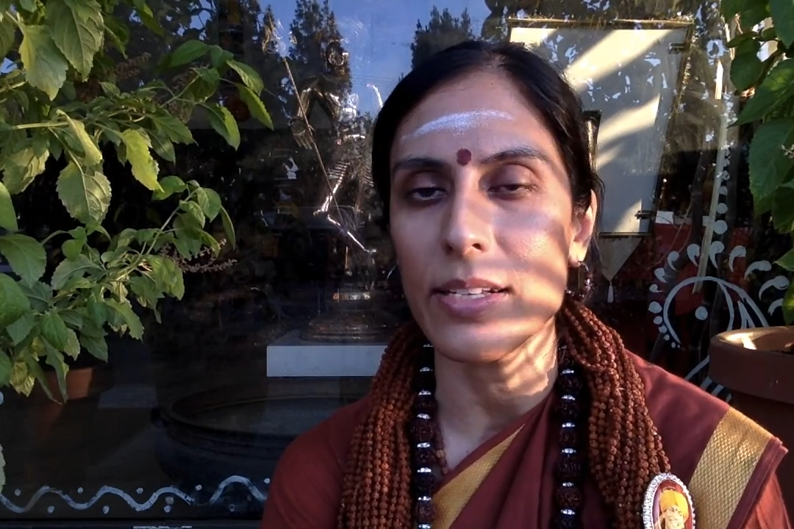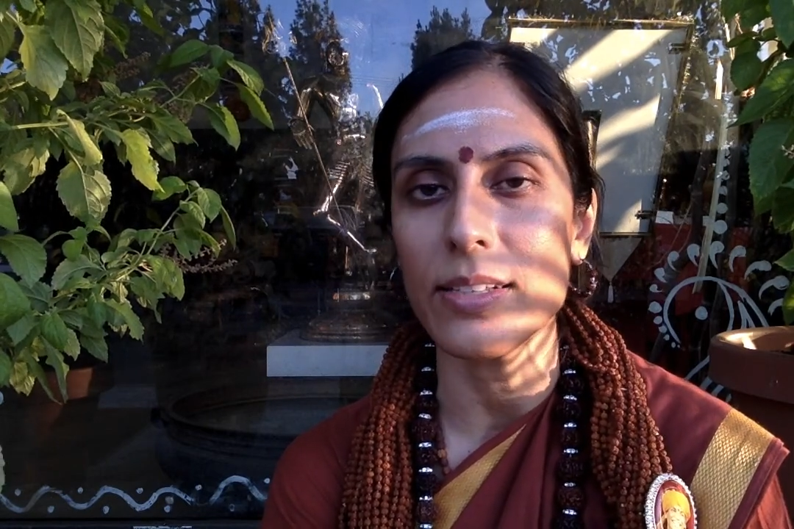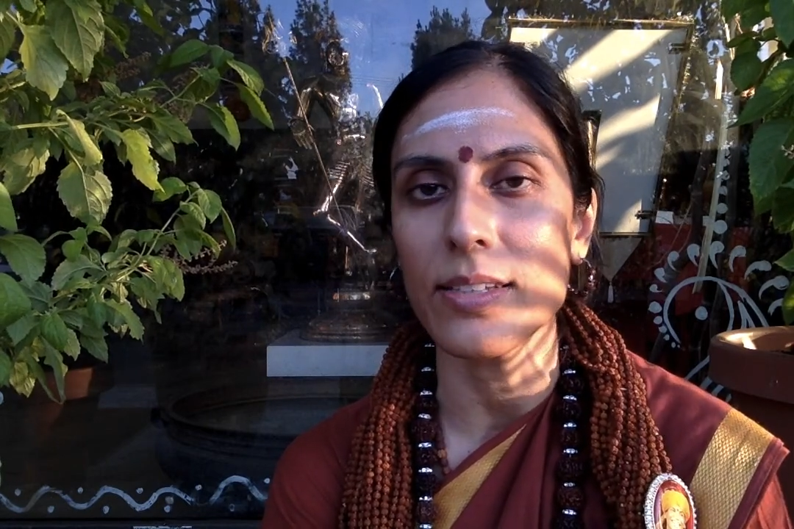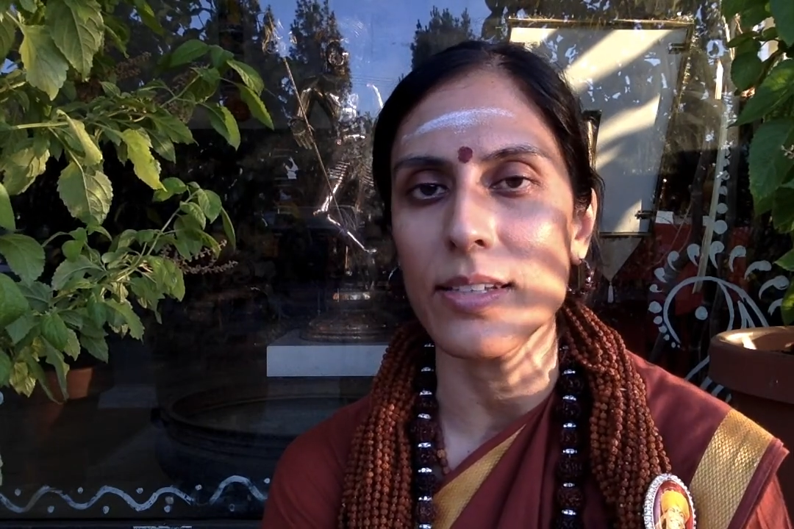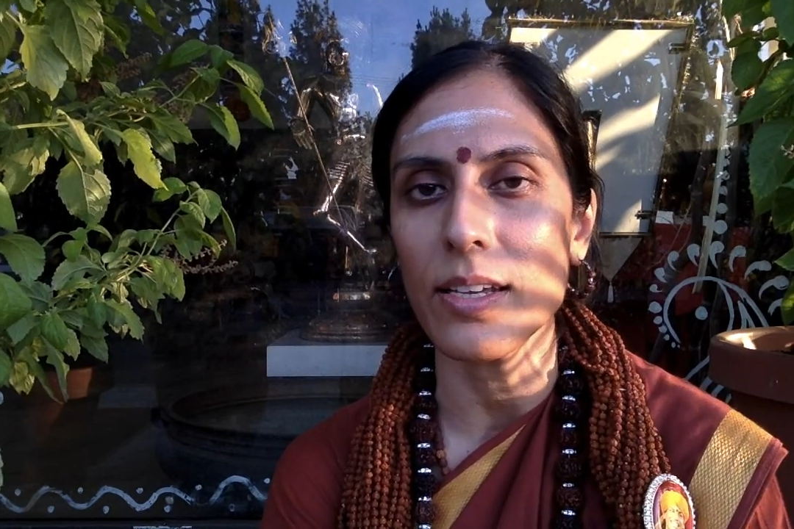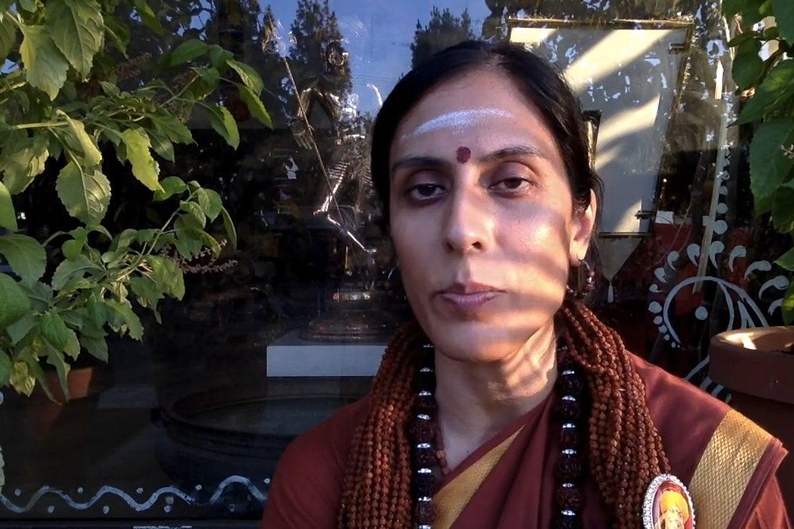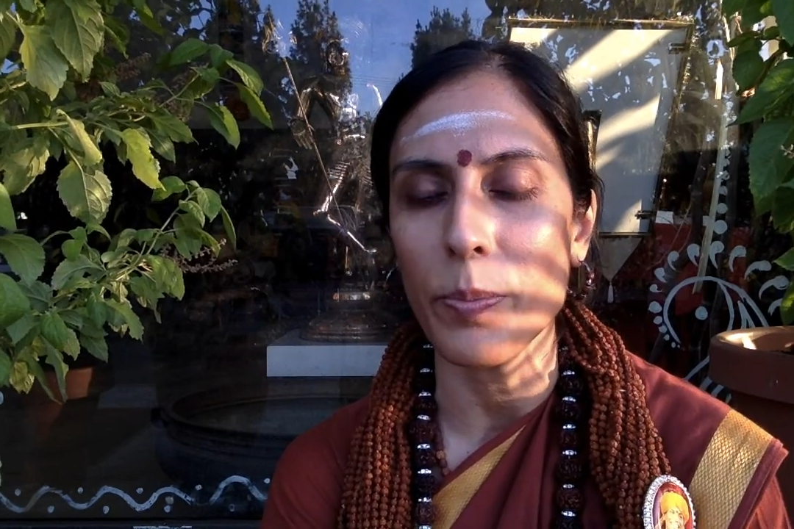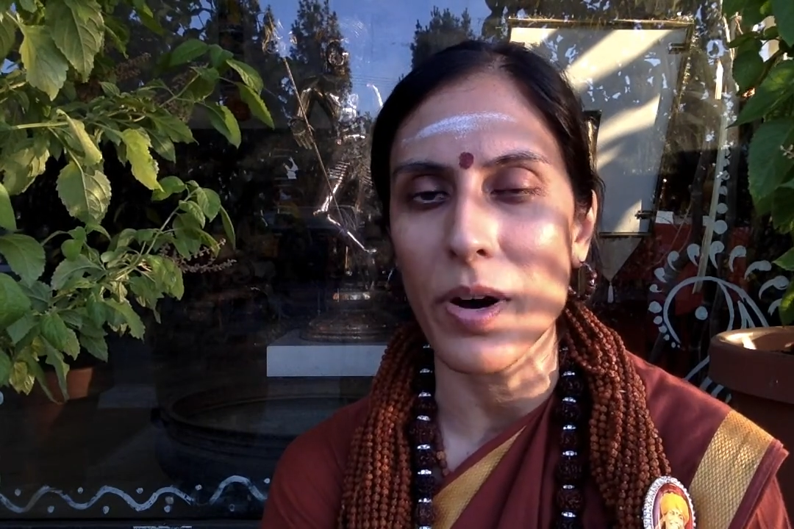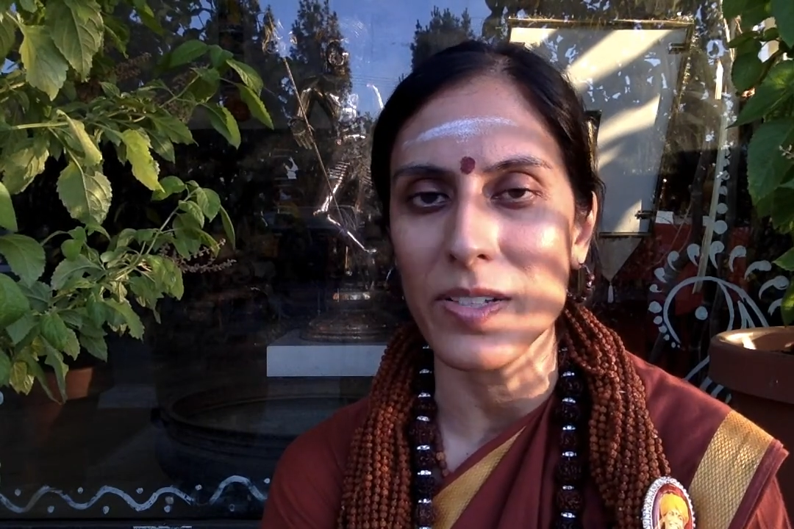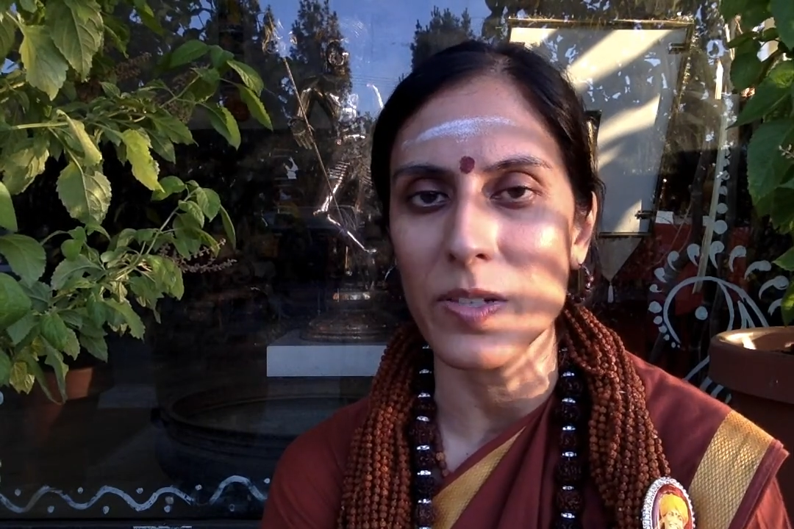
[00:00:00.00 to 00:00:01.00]
it's a
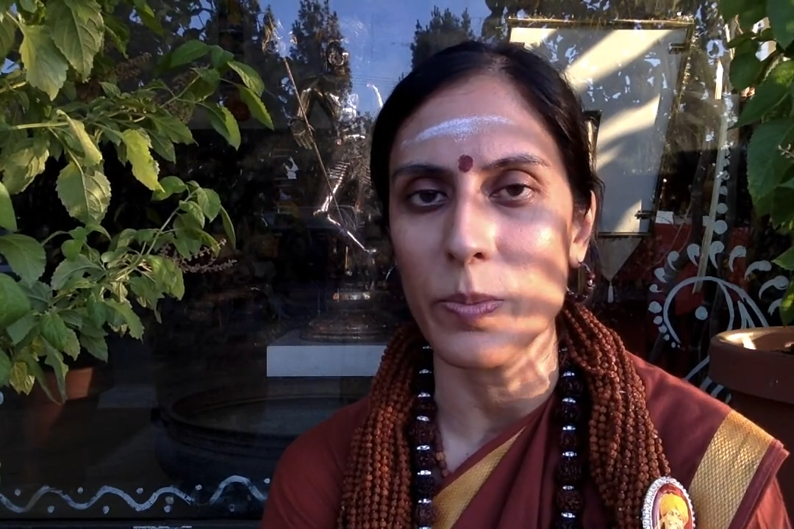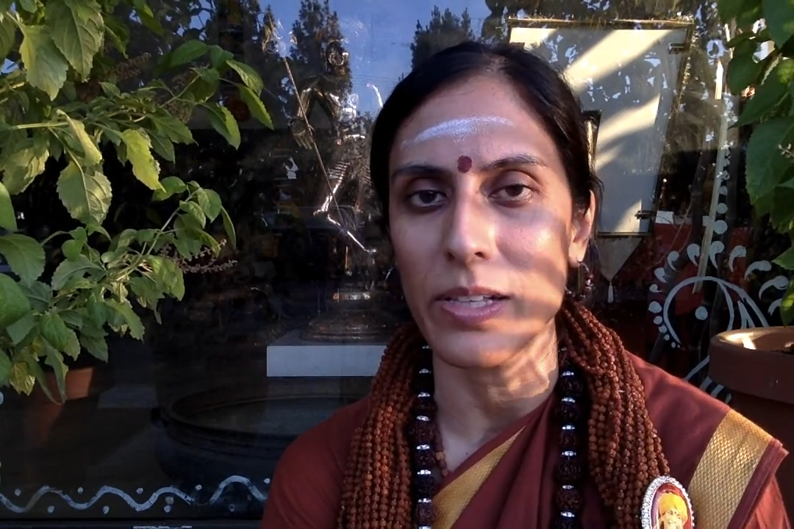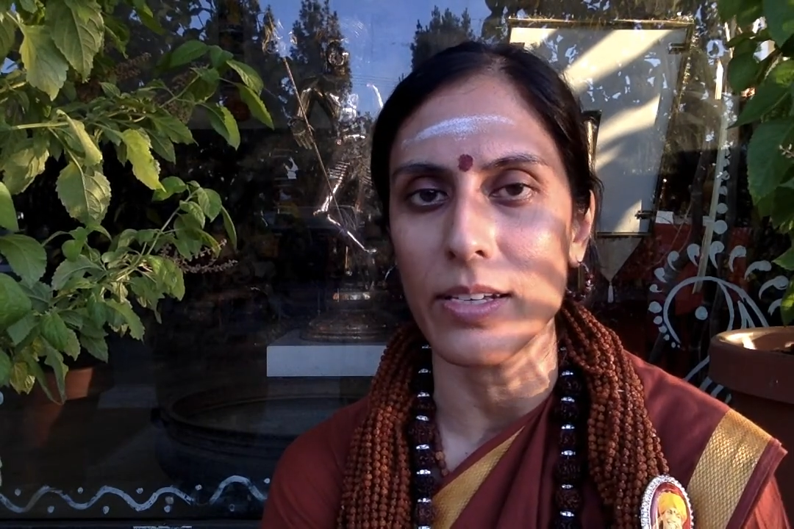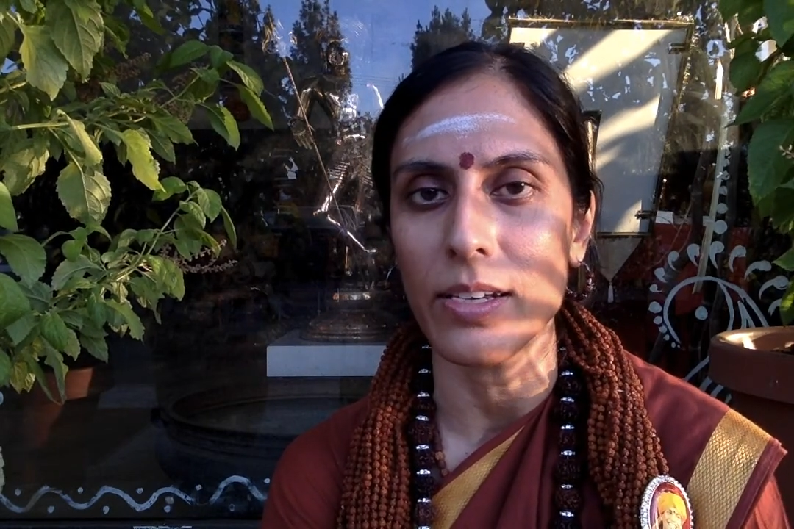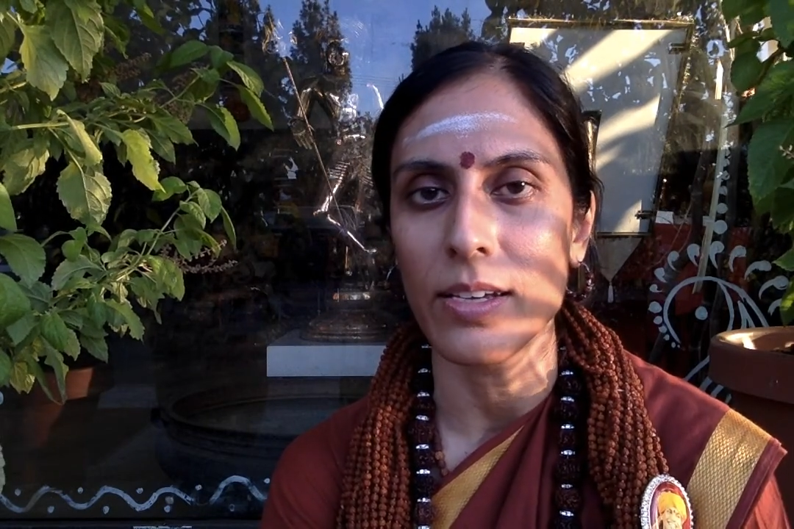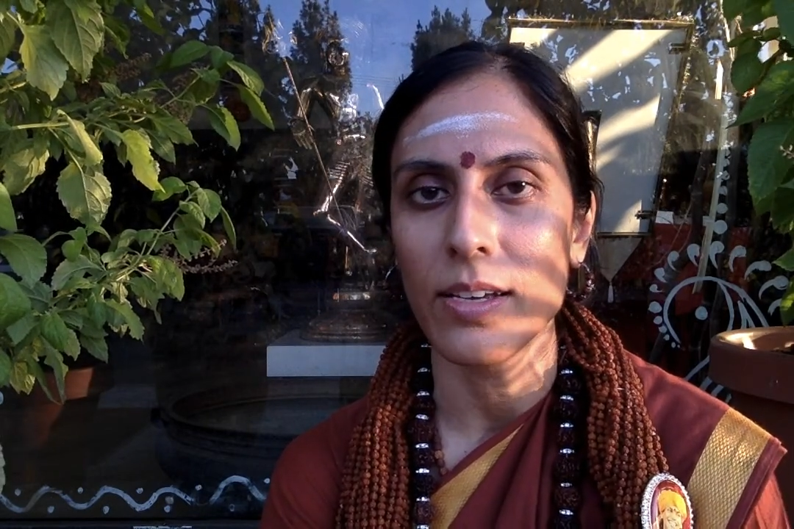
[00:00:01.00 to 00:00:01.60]
possibility.